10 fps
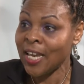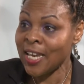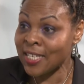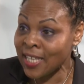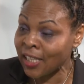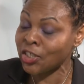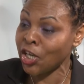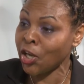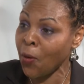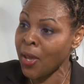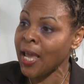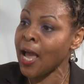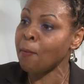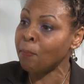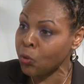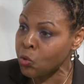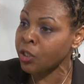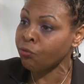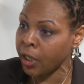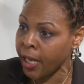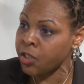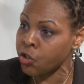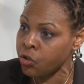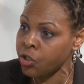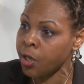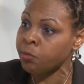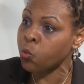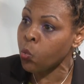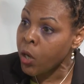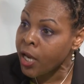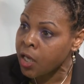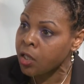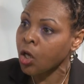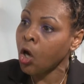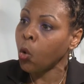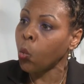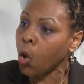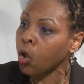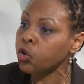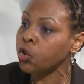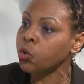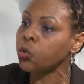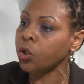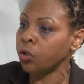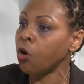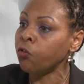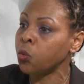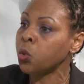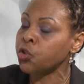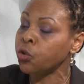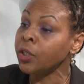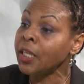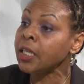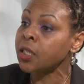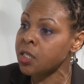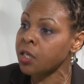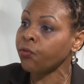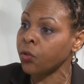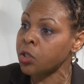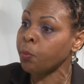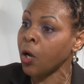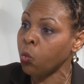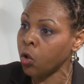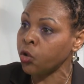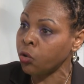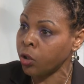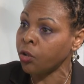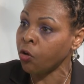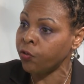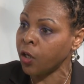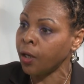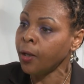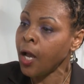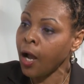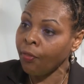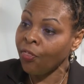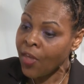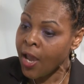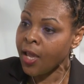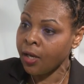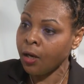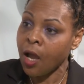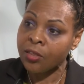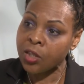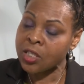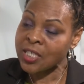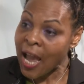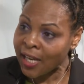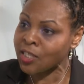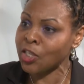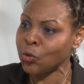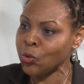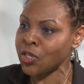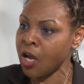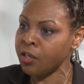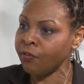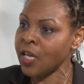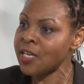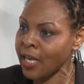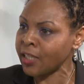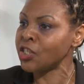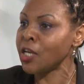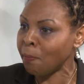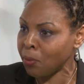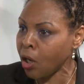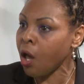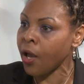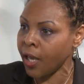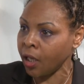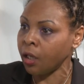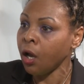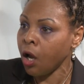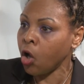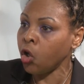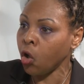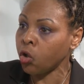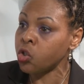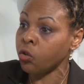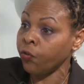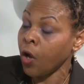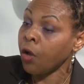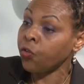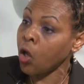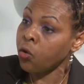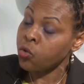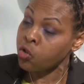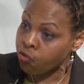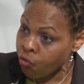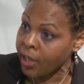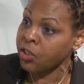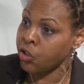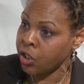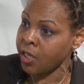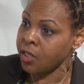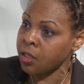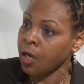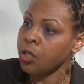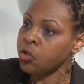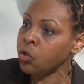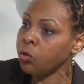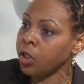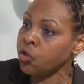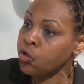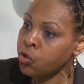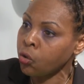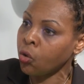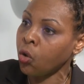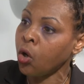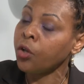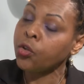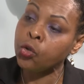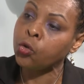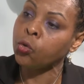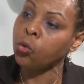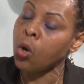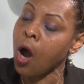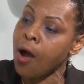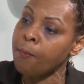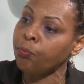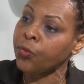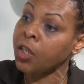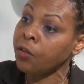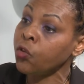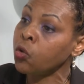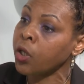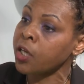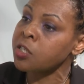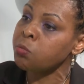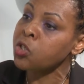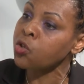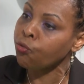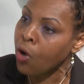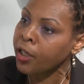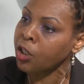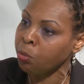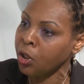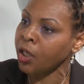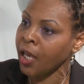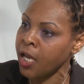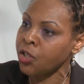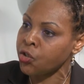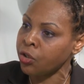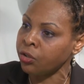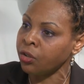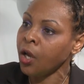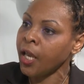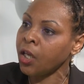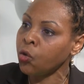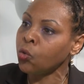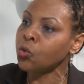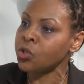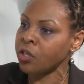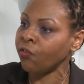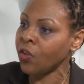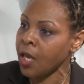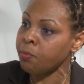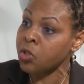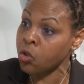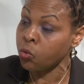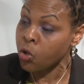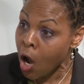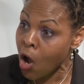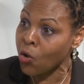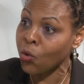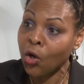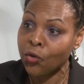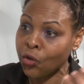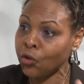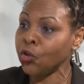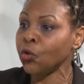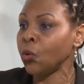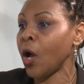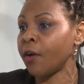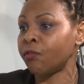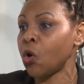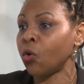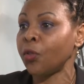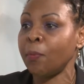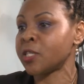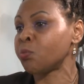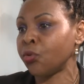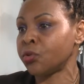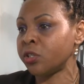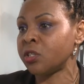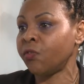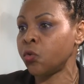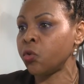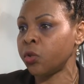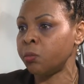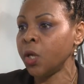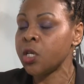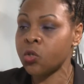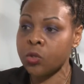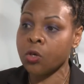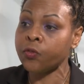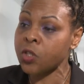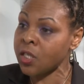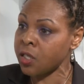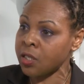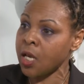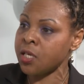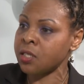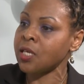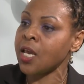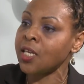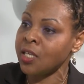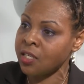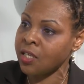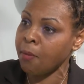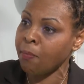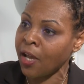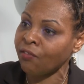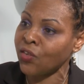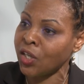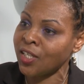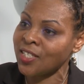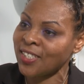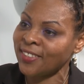It's actually going out building relationships with what you can offer, what's unique and different about what you can offer. And then the tactical side of it is actually applying a lot of those strategies to ensure that you um, give your customers the right communication in order for them to know that you have got the best product for them. So it's often it's, it's taking a step back first.